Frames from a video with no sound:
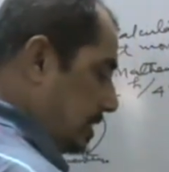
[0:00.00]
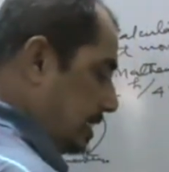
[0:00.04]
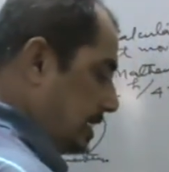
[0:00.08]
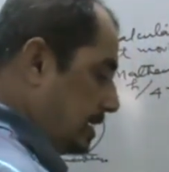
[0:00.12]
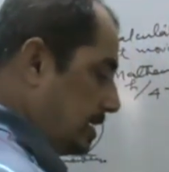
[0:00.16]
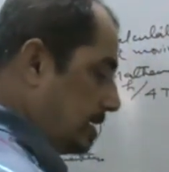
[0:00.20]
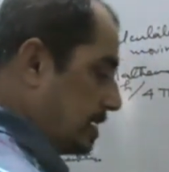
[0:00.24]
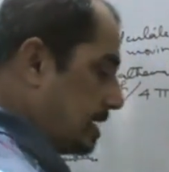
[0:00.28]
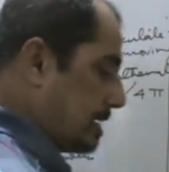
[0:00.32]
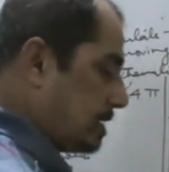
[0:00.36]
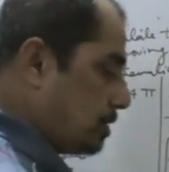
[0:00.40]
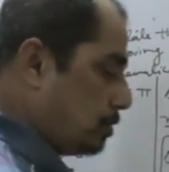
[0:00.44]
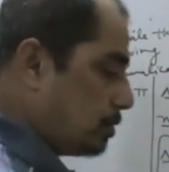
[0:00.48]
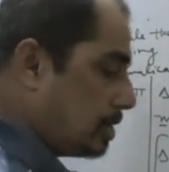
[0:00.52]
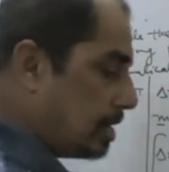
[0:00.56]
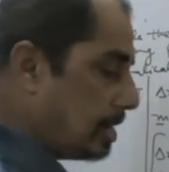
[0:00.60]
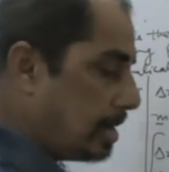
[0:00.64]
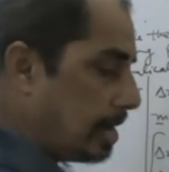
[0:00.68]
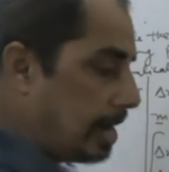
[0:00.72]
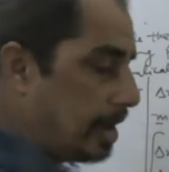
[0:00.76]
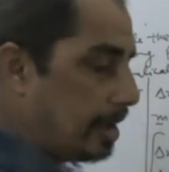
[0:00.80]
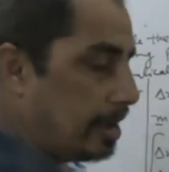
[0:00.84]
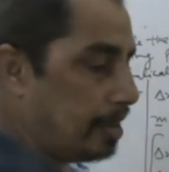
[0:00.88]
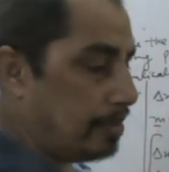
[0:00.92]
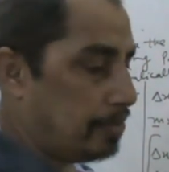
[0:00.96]
in day-to-day
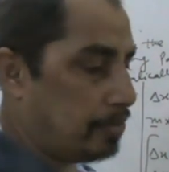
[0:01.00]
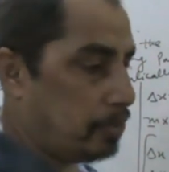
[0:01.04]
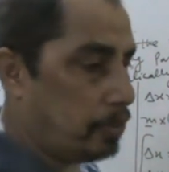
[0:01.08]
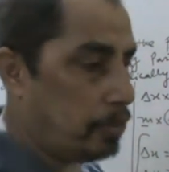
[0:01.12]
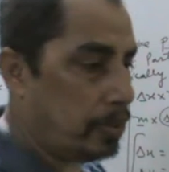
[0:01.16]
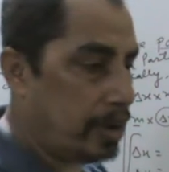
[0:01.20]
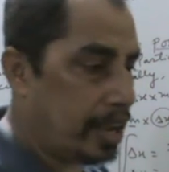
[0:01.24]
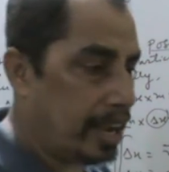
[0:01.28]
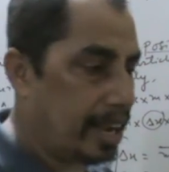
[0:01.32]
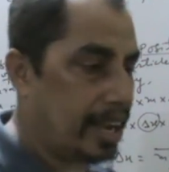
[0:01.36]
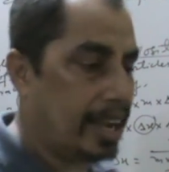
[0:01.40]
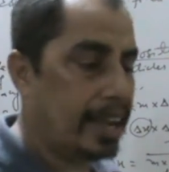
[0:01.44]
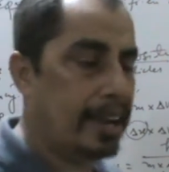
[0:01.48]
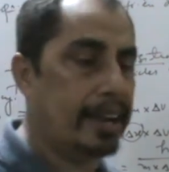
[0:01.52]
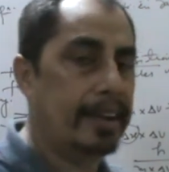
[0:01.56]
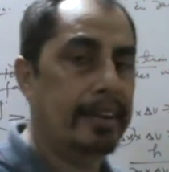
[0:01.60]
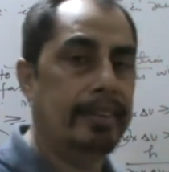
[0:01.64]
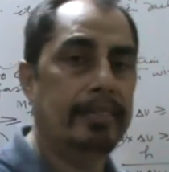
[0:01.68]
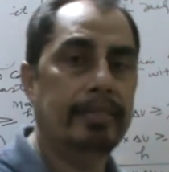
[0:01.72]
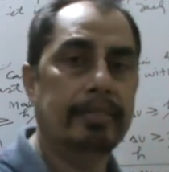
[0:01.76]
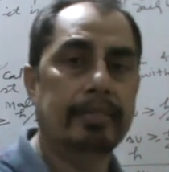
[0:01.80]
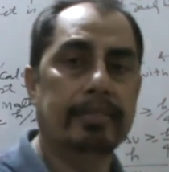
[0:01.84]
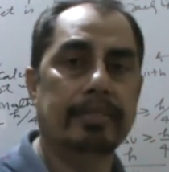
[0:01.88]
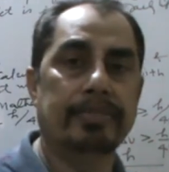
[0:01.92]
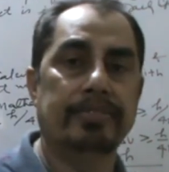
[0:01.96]
life we
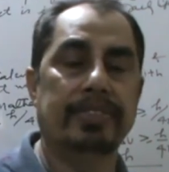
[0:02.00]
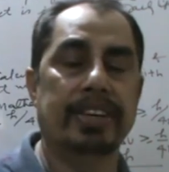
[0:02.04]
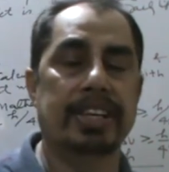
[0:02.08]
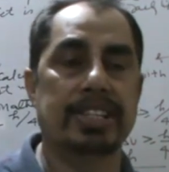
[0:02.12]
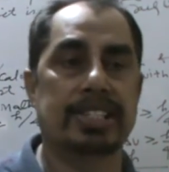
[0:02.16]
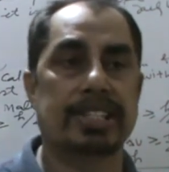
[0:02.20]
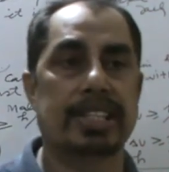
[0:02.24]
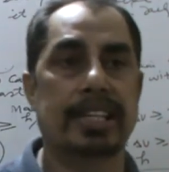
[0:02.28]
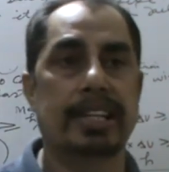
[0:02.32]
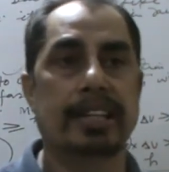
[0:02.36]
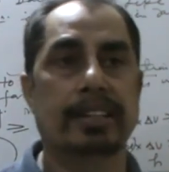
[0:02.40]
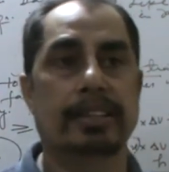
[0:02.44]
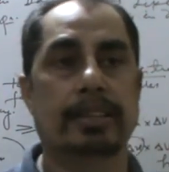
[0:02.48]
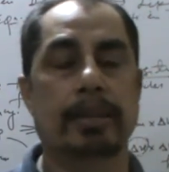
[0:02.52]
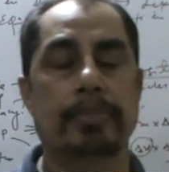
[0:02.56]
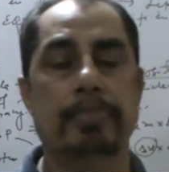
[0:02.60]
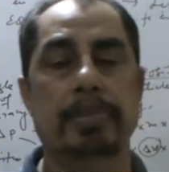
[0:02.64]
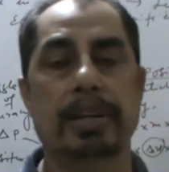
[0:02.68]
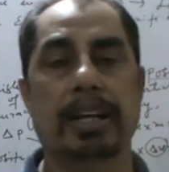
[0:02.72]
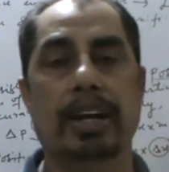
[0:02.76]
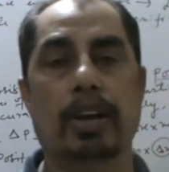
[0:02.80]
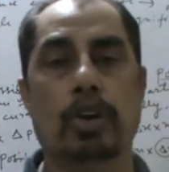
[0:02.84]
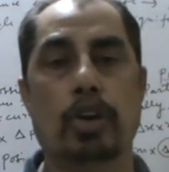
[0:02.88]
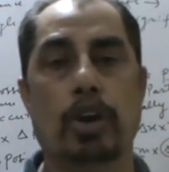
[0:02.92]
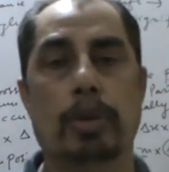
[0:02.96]
again facing the
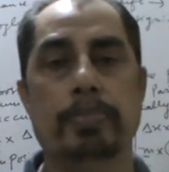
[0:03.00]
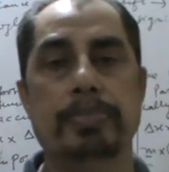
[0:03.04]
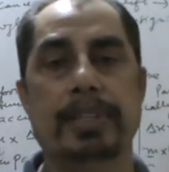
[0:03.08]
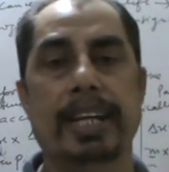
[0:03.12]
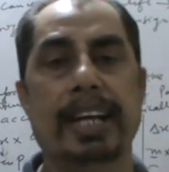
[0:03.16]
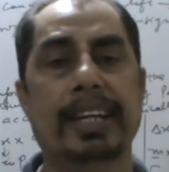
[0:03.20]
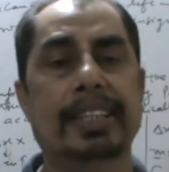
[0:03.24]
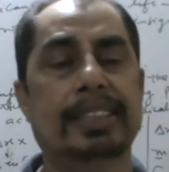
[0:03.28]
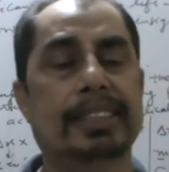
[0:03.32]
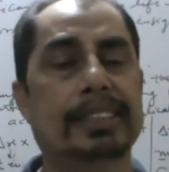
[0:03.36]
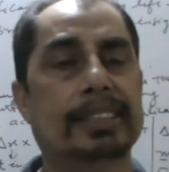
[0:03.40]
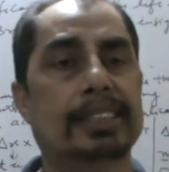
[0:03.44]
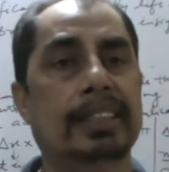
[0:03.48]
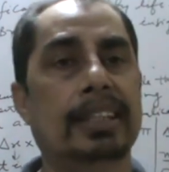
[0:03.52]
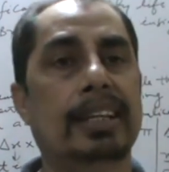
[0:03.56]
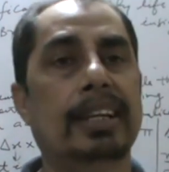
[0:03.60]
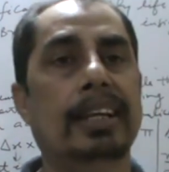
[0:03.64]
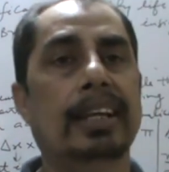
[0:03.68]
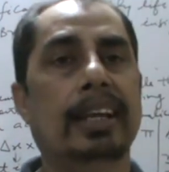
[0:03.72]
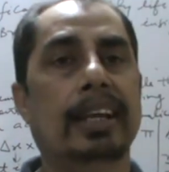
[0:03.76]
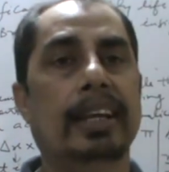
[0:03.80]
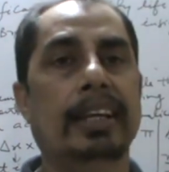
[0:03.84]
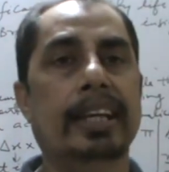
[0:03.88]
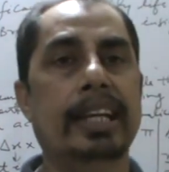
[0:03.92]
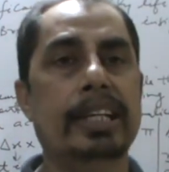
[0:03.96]
bigger objects.
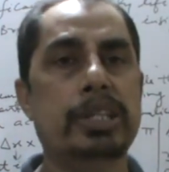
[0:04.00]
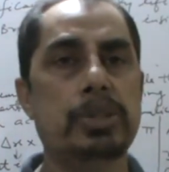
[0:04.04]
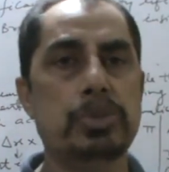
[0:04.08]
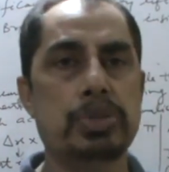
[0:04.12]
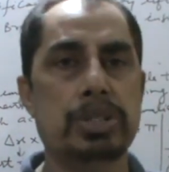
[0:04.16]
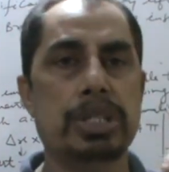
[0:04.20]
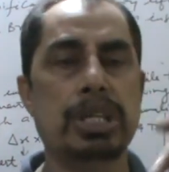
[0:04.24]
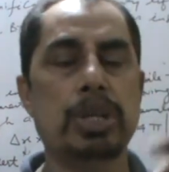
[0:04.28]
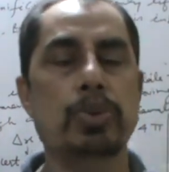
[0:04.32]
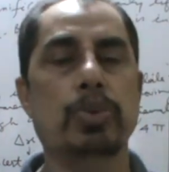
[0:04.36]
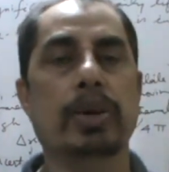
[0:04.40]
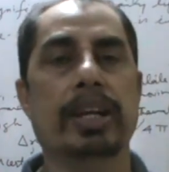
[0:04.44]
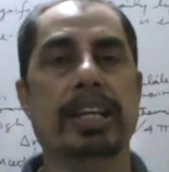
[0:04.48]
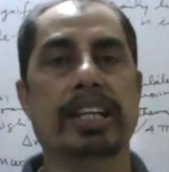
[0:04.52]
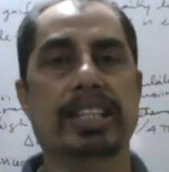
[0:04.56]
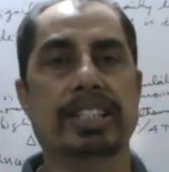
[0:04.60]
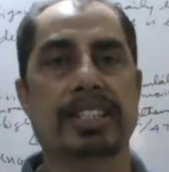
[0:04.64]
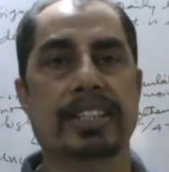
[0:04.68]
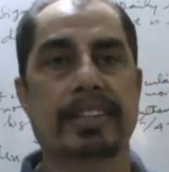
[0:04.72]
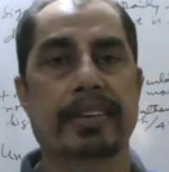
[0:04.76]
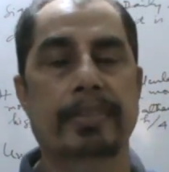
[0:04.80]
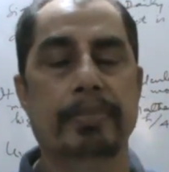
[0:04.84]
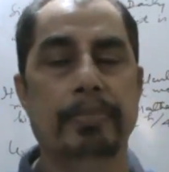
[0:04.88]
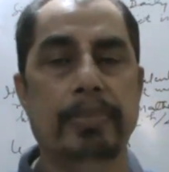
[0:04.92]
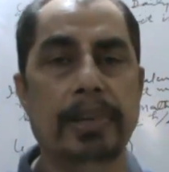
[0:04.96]
Let you see one
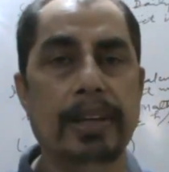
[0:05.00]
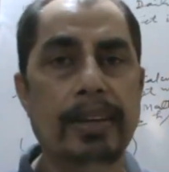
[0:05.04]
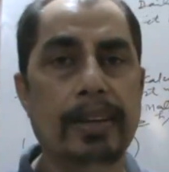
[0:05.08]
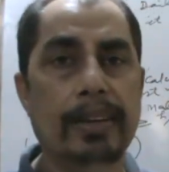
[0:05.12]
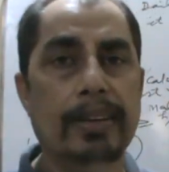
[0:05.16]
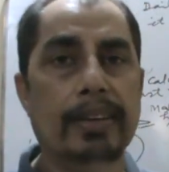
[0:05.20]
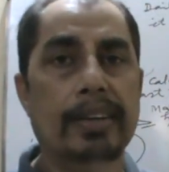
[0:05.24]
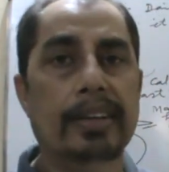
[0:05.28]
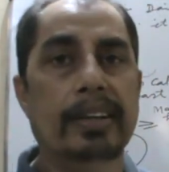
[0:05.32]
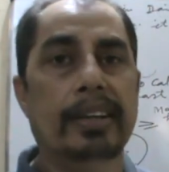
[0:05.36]
example.